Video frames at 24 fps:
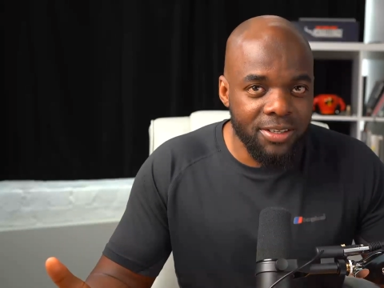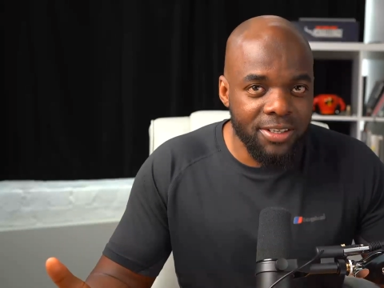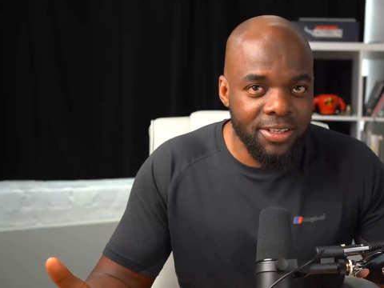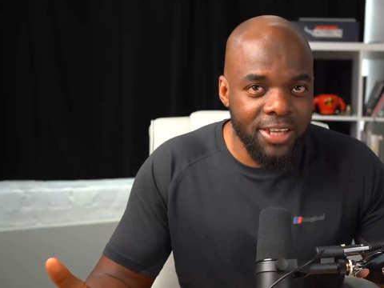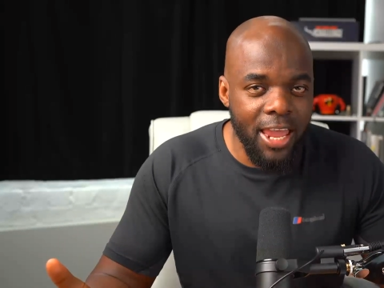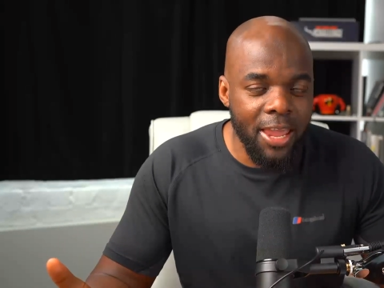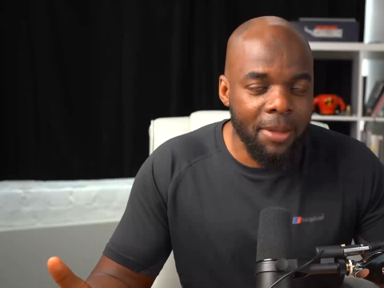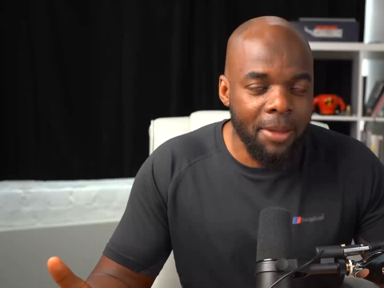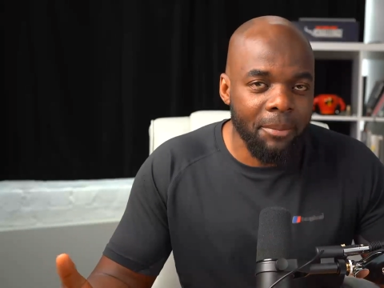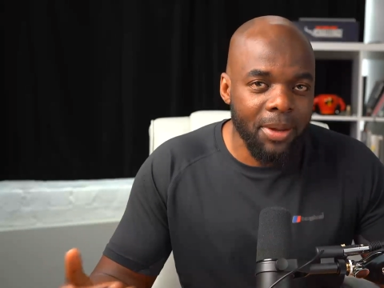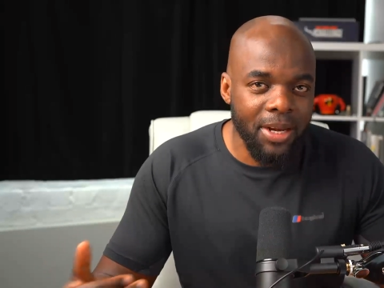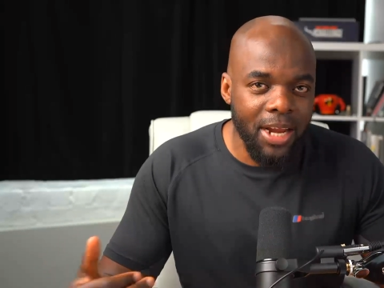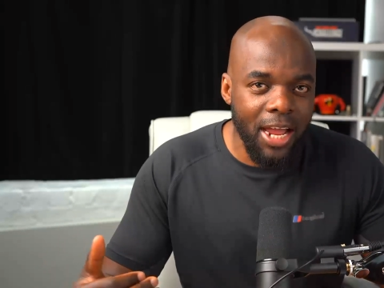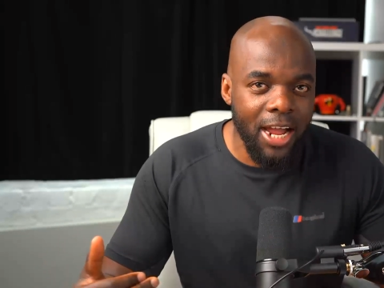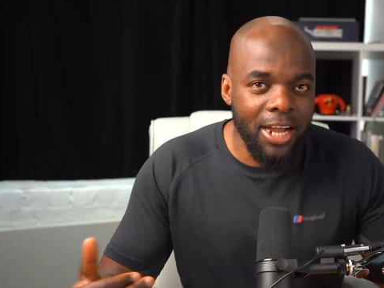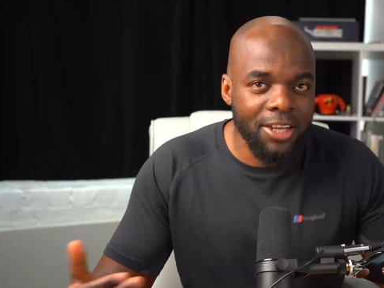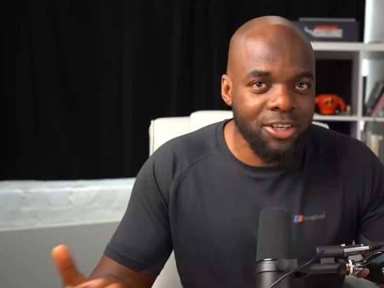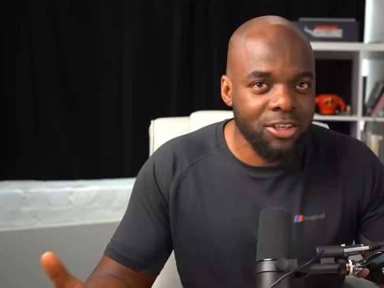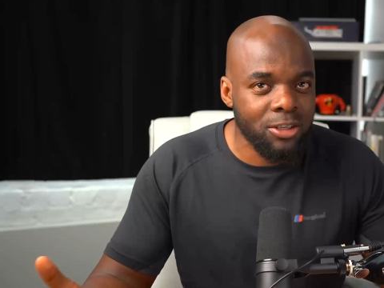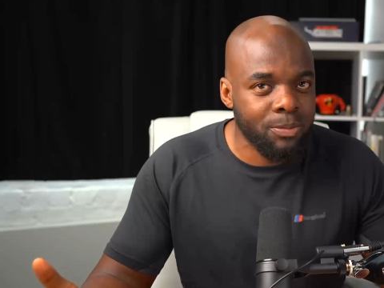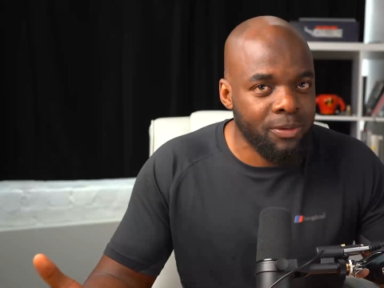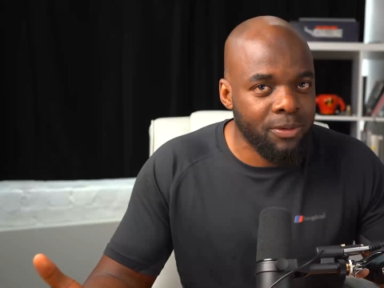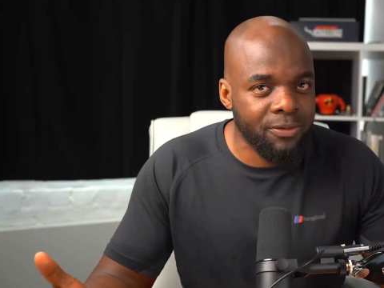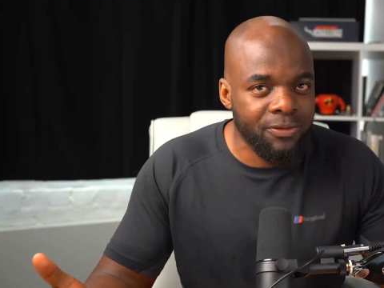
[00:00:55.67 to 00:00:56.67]
same, but I
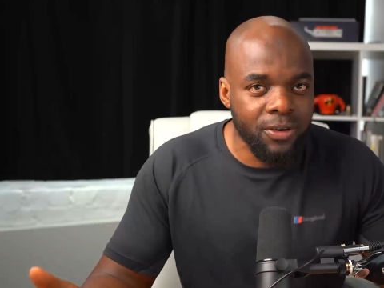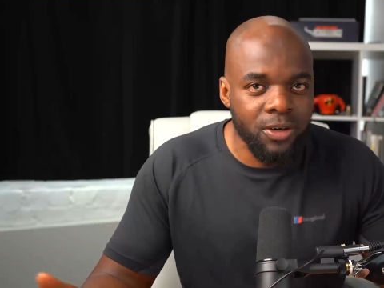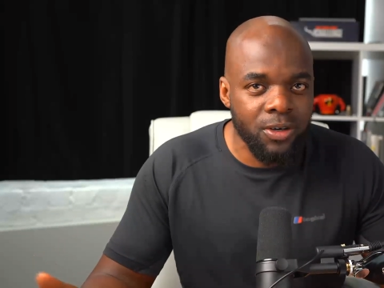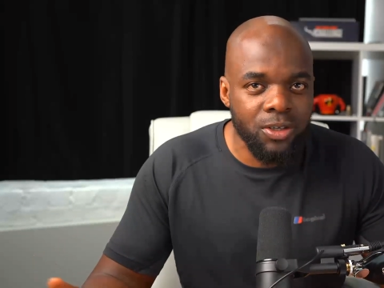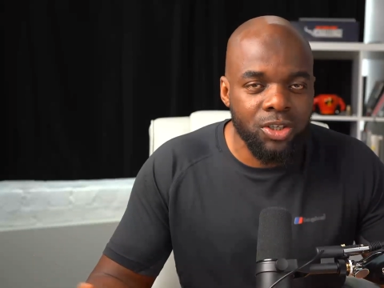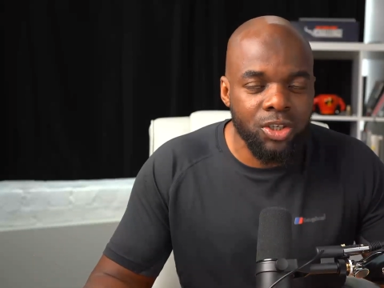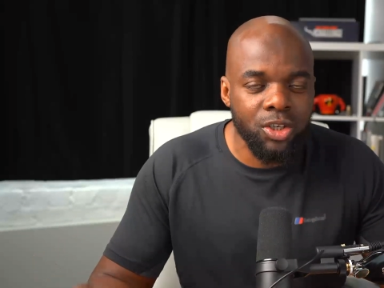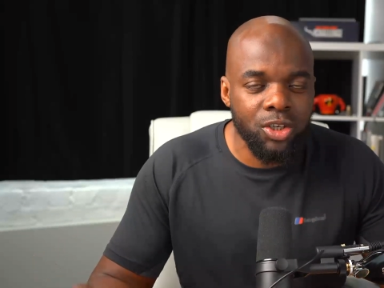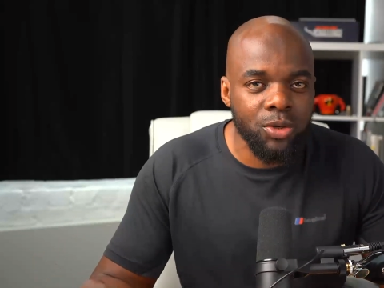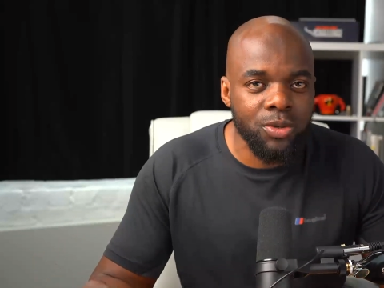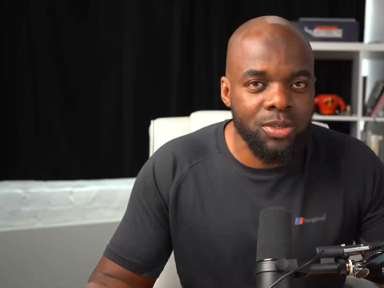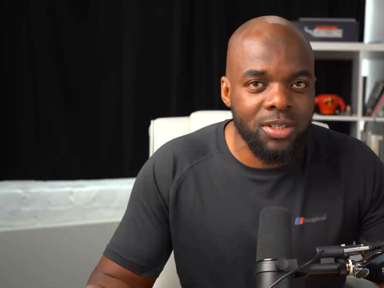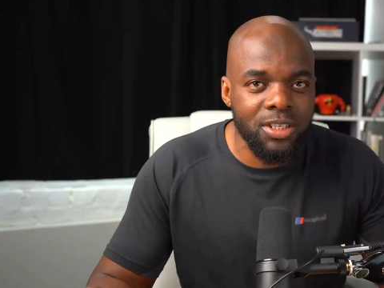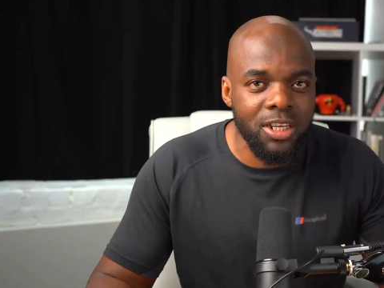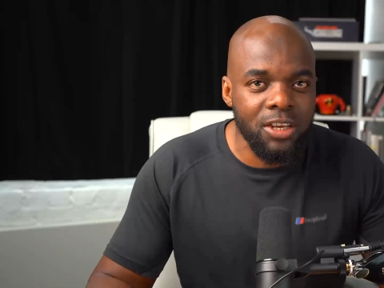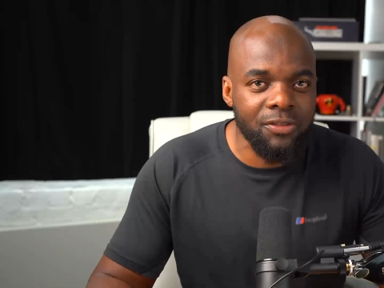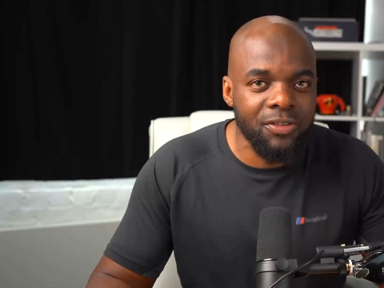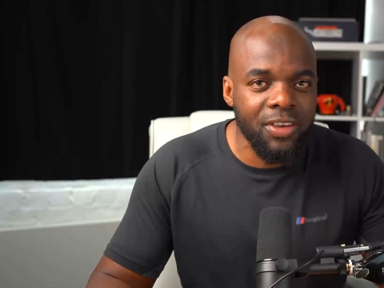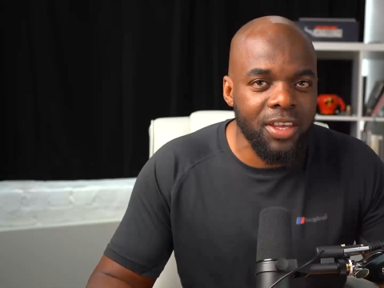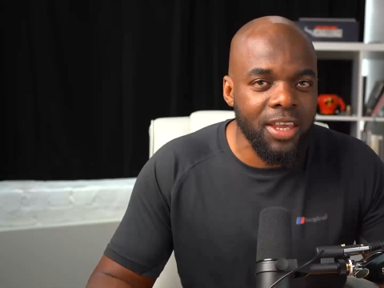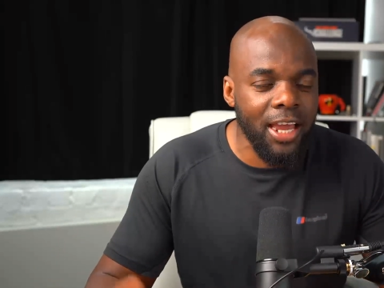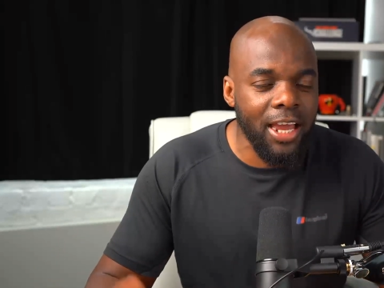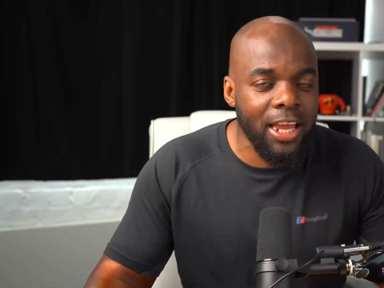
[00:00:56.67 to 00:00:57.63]
just prefer to use Divi.